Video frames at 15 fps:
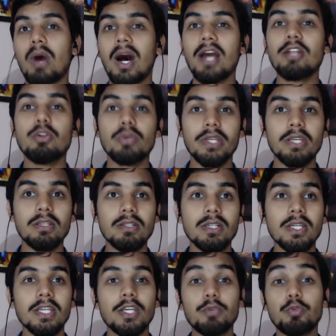are
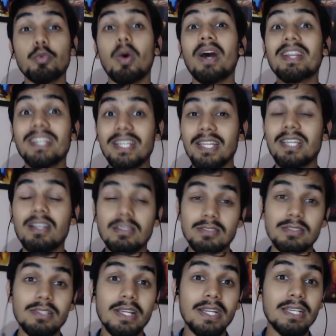really
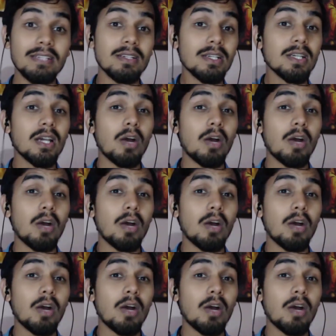considering